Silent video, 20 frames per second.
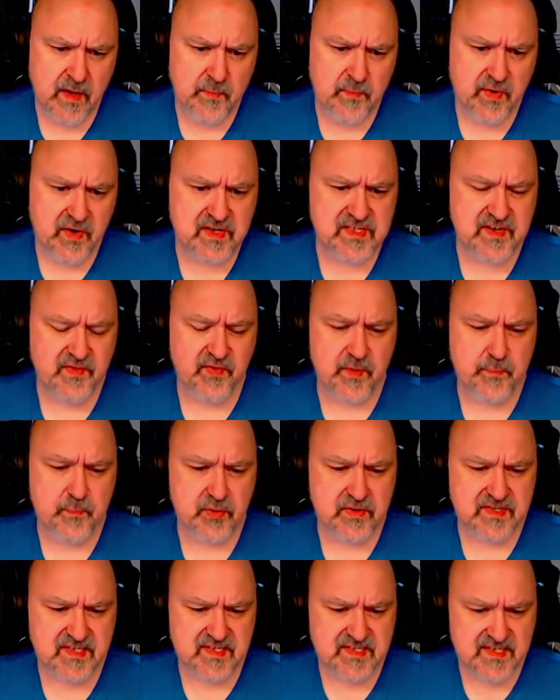Because if I
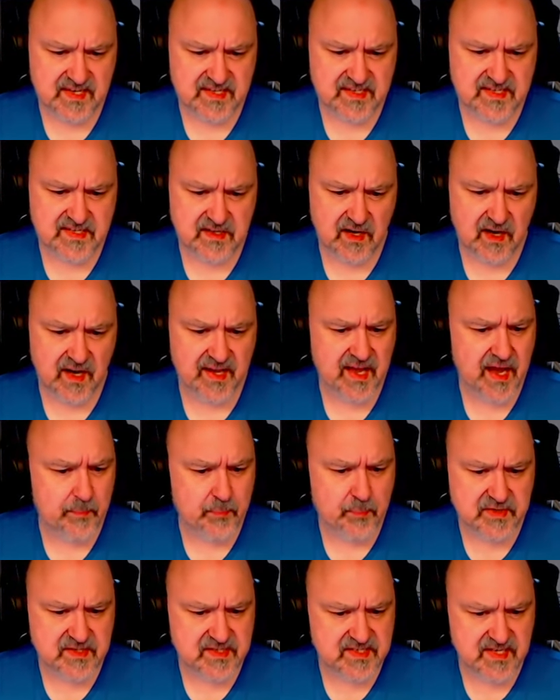put six, I can't
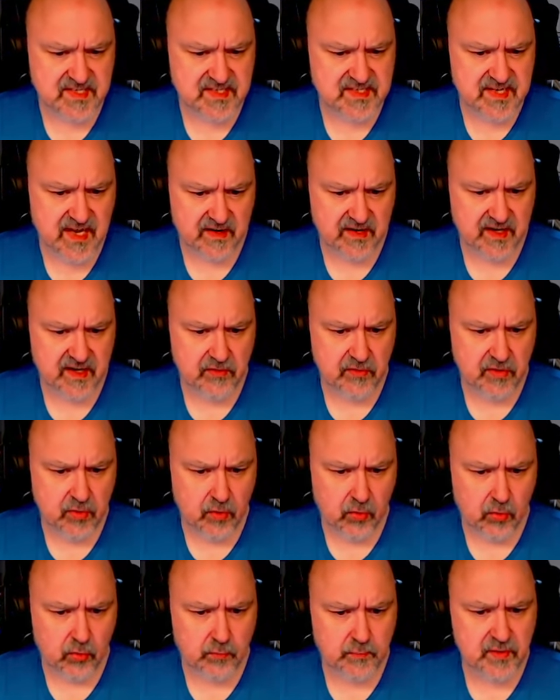put six down here at
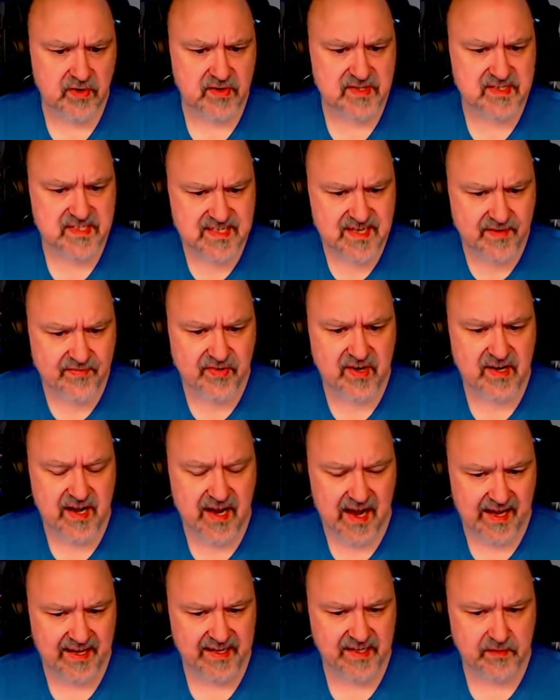all because seven and
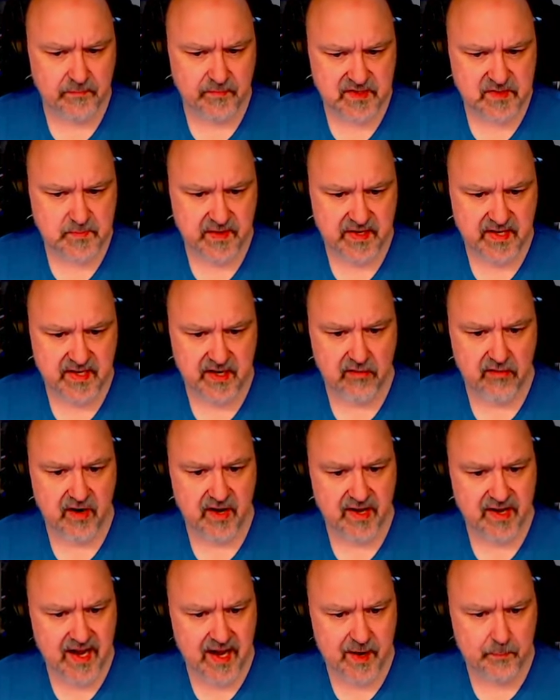eight must be here and
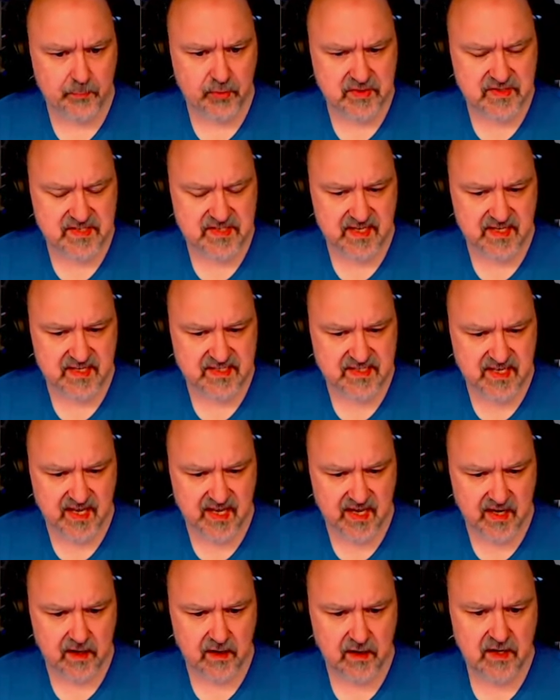I can't put six
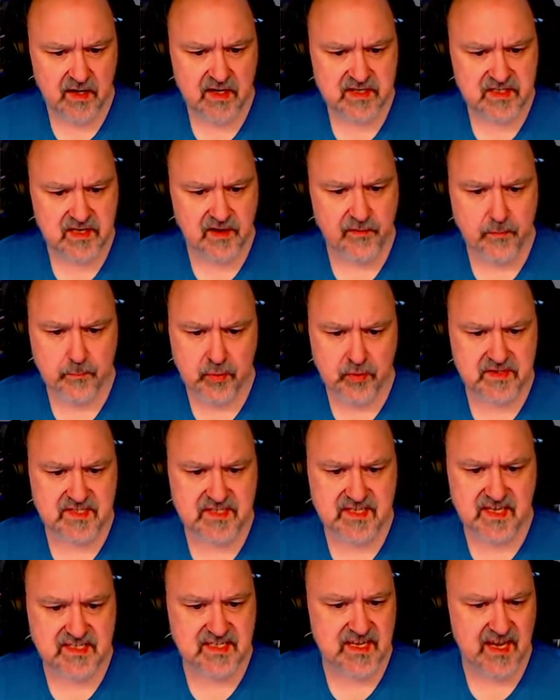here. So if I put
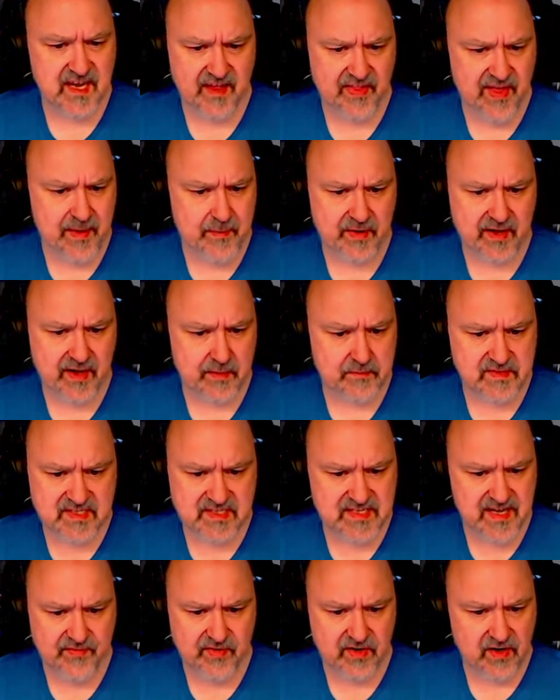six here, that becomes
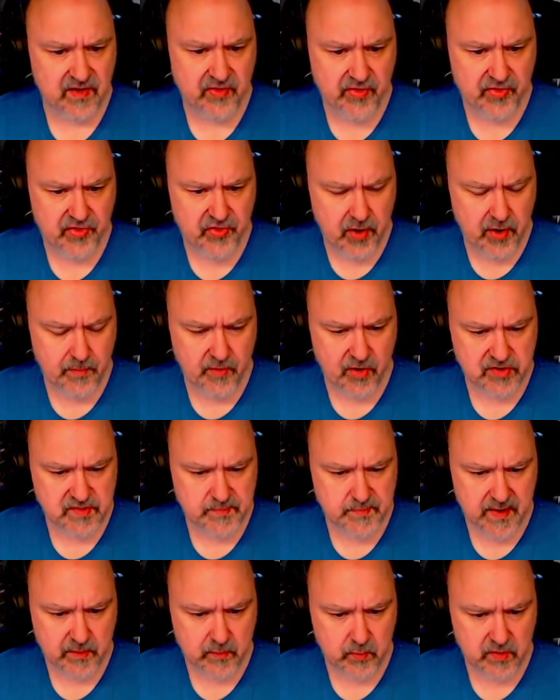seven and the thermo's
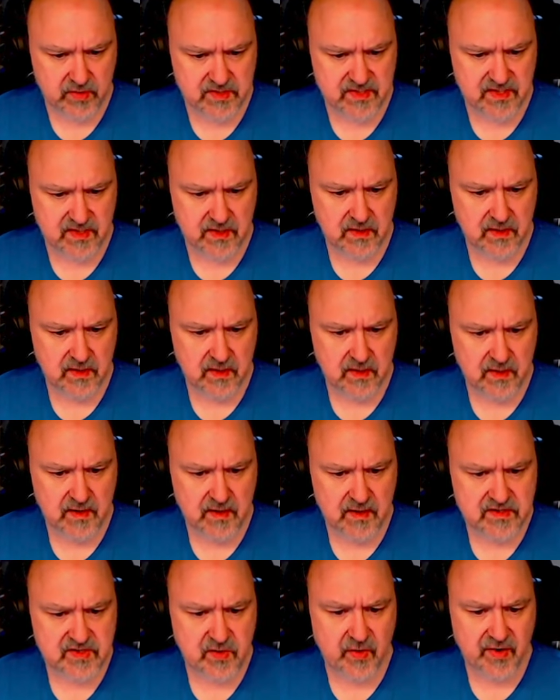backwards.
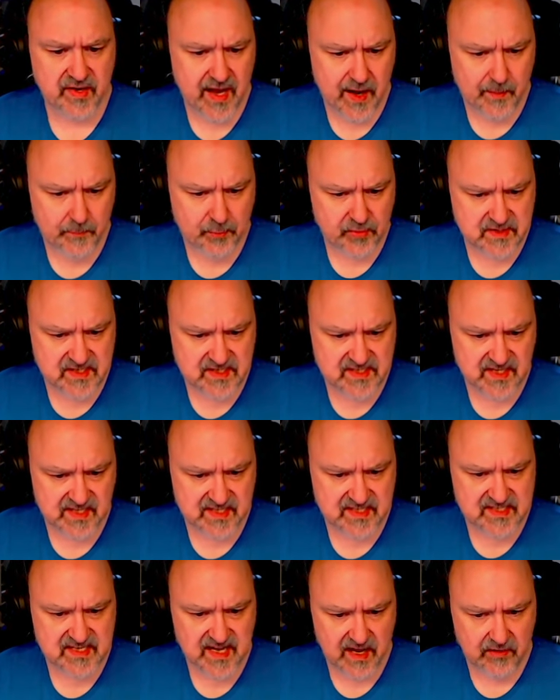So I can't put
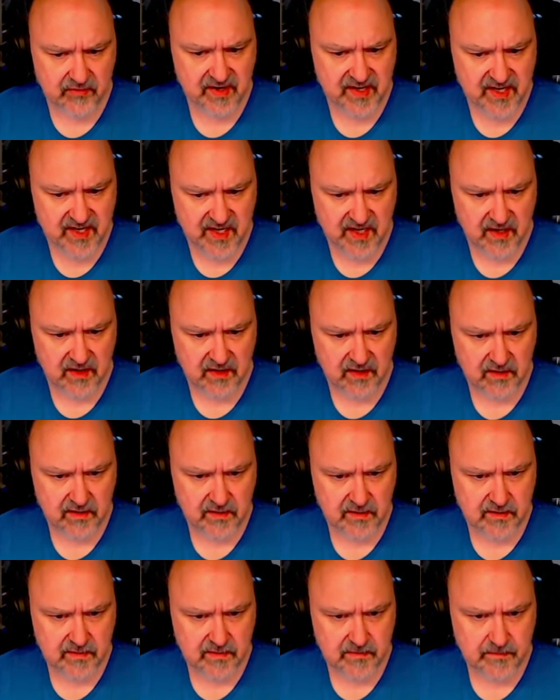six down here.
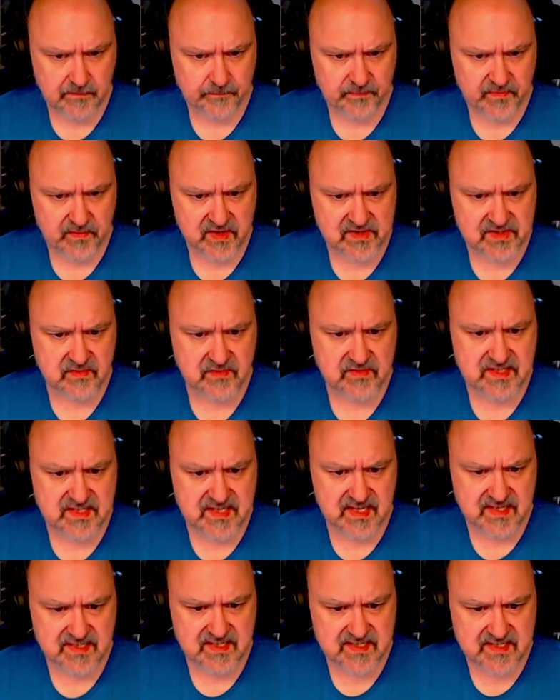So
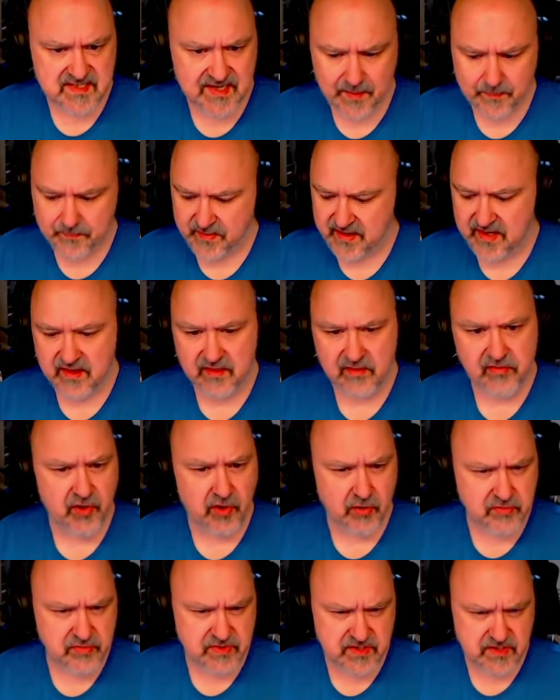six is up in
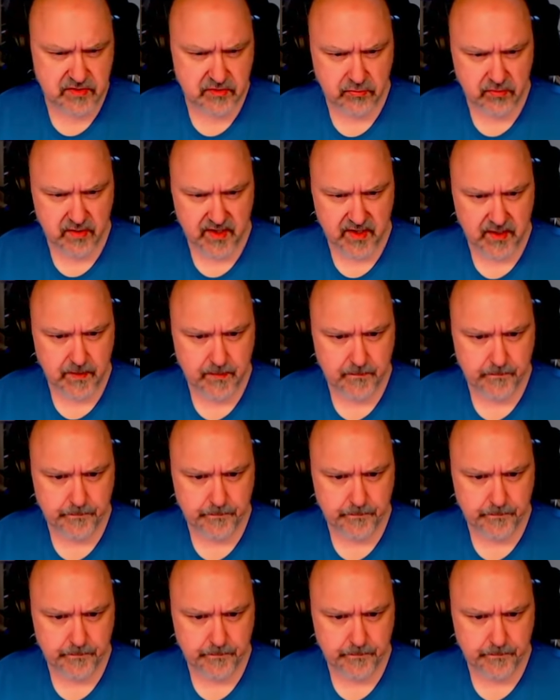those three.